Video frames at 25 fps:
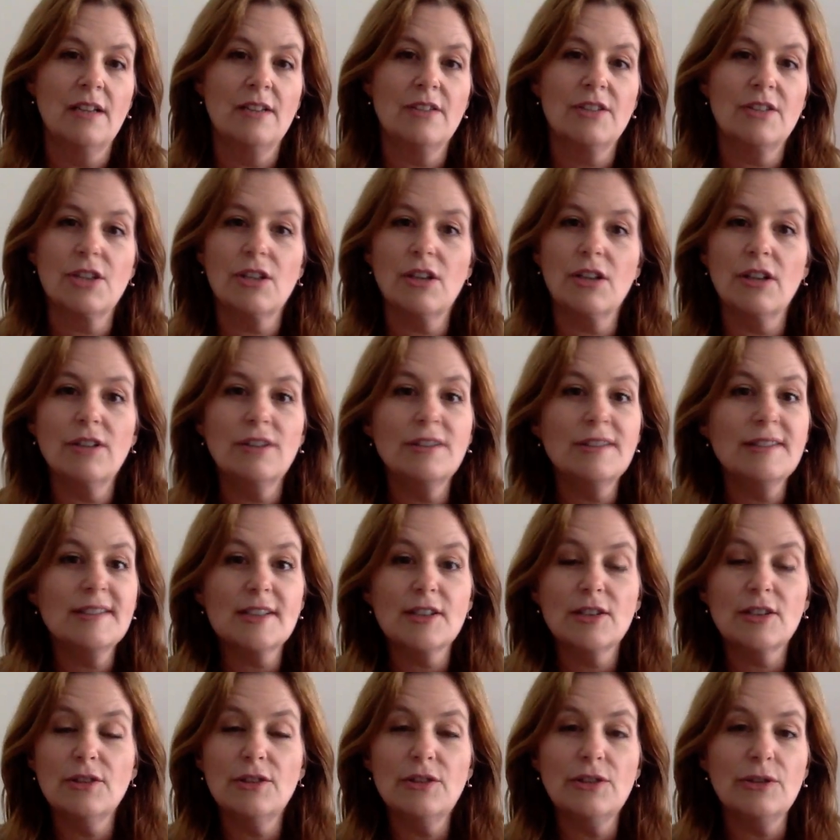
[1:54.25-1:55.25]
to close
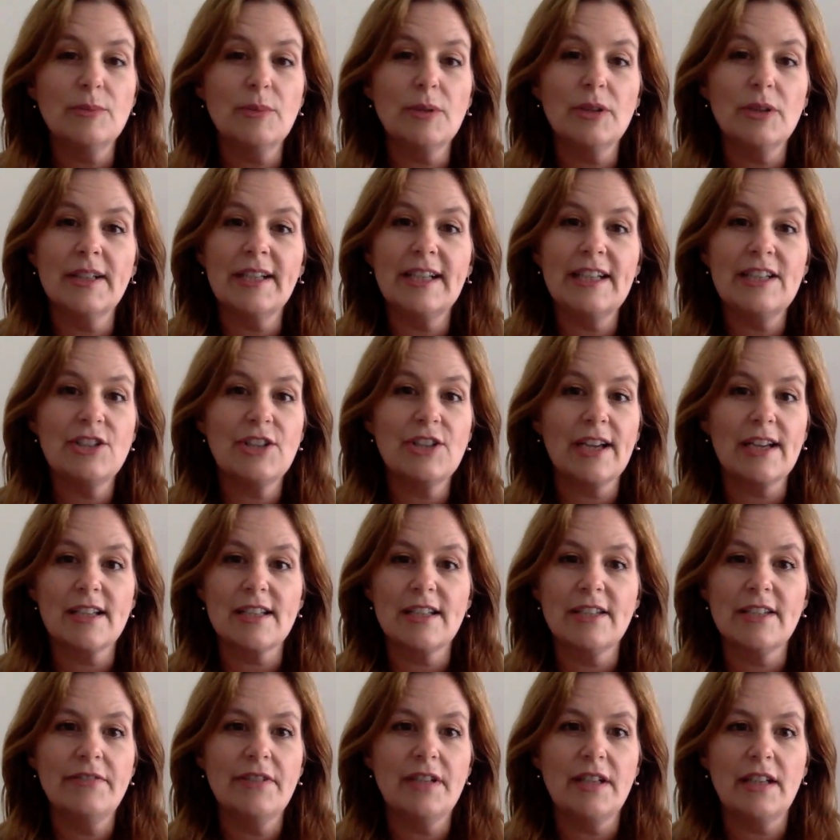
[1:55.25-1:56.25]
the loop on each
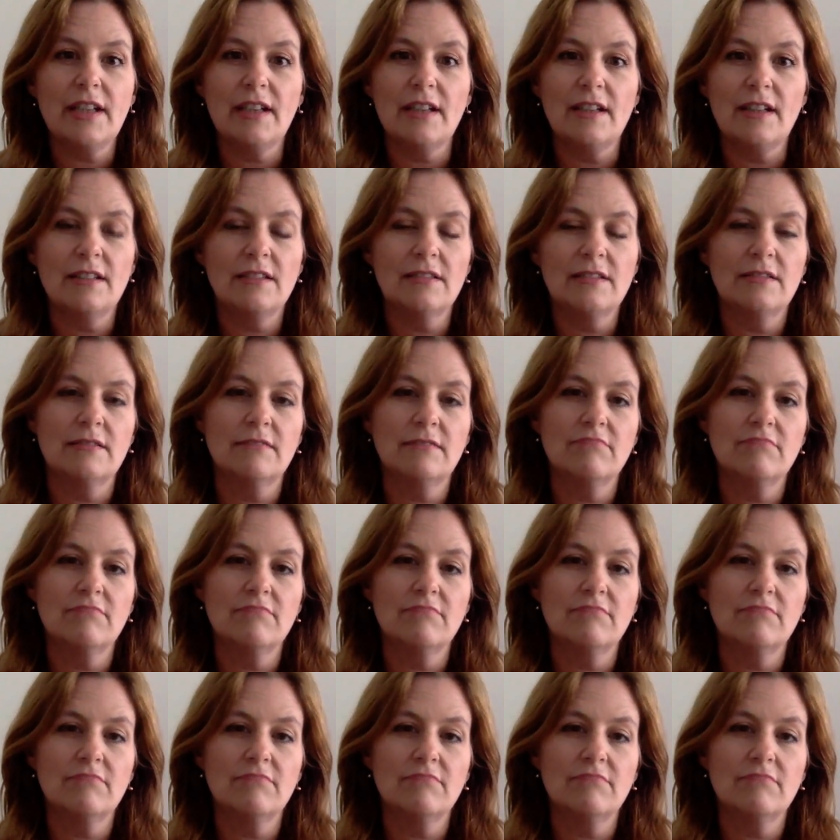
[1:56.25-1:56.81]
activity,